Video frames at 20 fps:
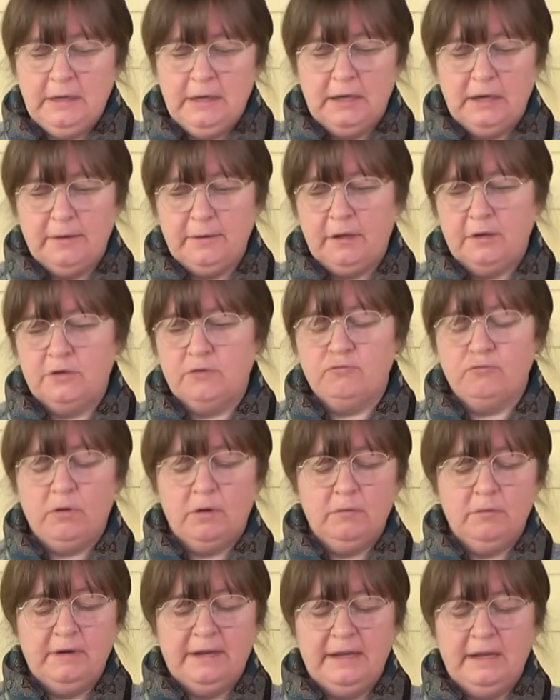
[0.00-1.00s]
And I'm going to
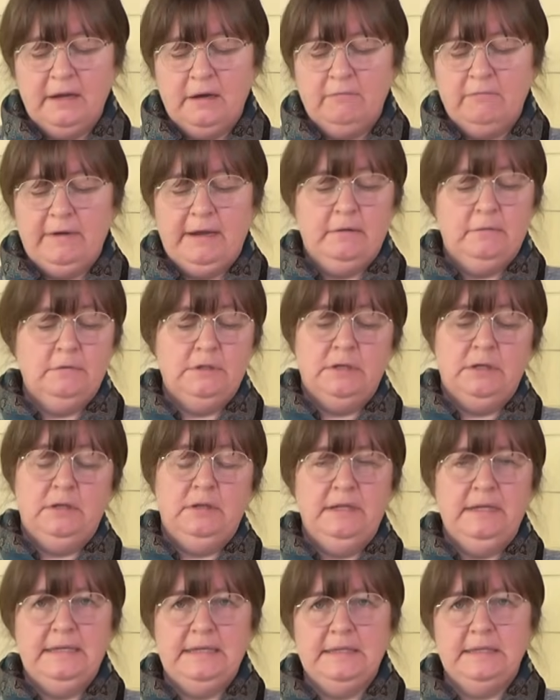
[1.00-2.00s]
roll it around
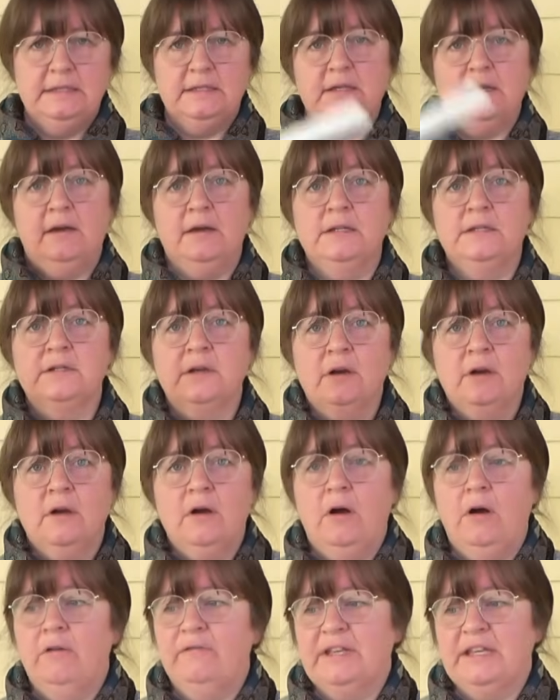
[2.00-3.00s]
the inside
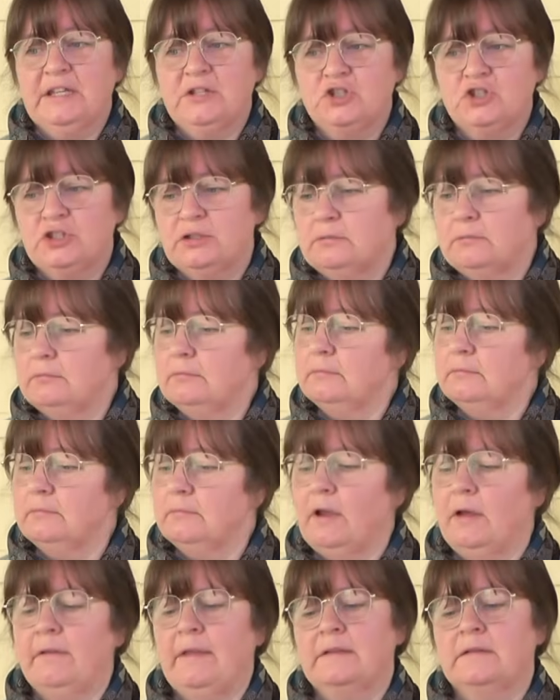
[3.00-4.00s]
of a kitchen,
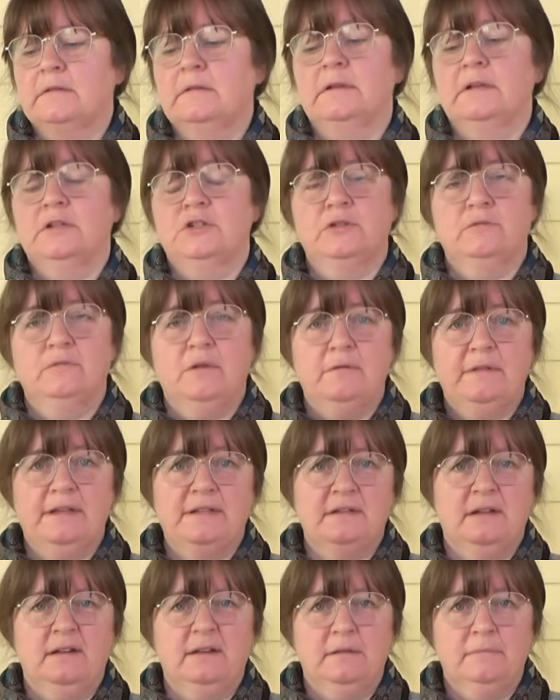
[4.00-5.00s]
no, that's not kitchen roll,
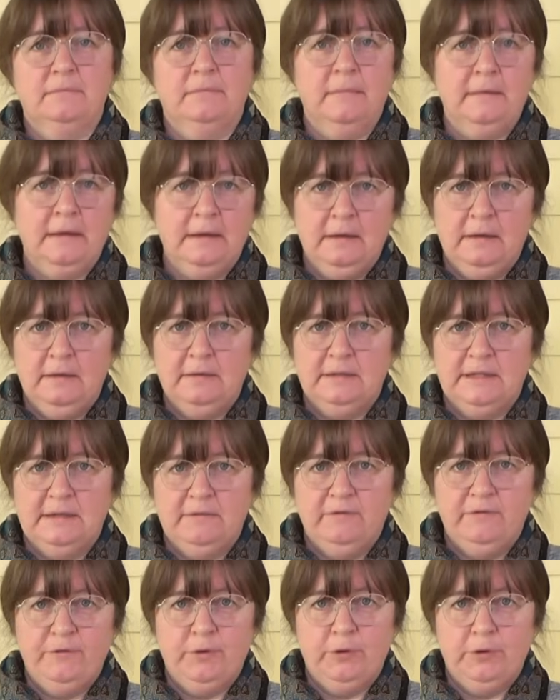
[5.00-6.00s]
that's like a
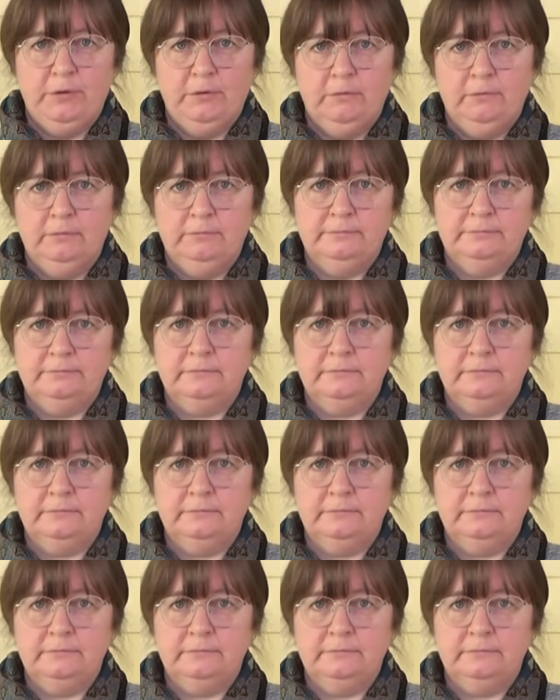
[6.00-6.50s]
tin foil